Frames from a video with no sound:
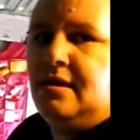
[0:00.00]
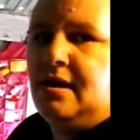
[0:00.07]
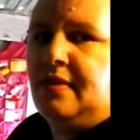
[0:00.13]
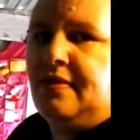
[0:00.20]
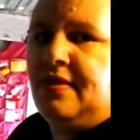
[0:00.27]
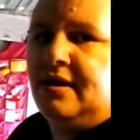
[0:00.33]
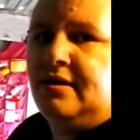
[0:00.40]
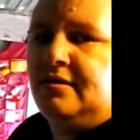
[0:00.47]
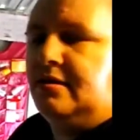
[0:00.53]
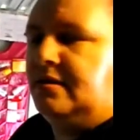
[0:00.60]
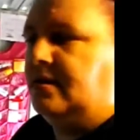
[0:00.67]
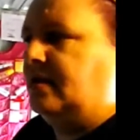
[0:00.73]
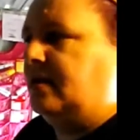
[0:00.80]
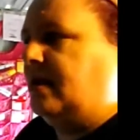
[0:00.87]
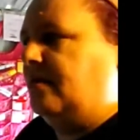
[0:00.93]
and then
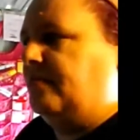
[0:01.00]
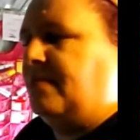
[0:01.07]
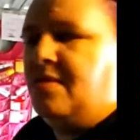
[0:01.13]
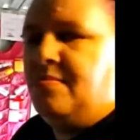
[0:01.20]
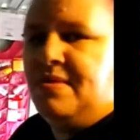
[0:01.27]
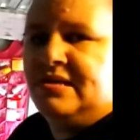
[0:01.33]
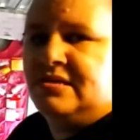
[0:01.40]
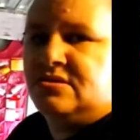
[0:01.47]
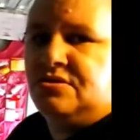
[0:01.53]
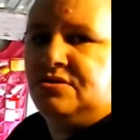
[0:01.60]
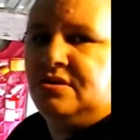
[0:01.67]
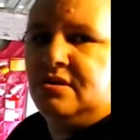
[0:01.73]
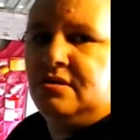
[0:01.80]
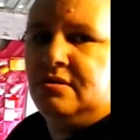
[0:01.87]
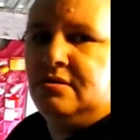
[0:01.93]
May's
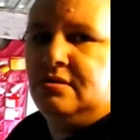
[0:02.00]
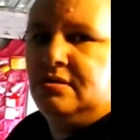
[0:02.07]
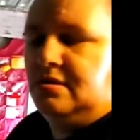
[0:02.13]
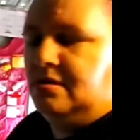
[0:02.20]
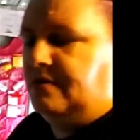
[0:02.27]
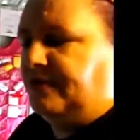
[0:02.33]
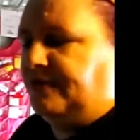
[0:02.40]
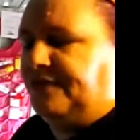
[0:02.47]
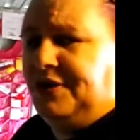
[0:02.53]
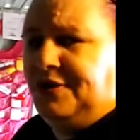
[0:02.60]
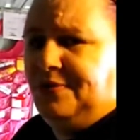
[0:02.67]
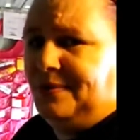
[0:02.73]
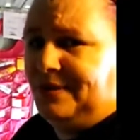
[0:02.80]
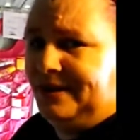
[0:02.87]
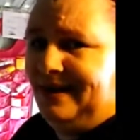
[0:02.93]
done a
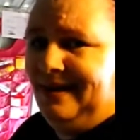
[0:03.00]
review on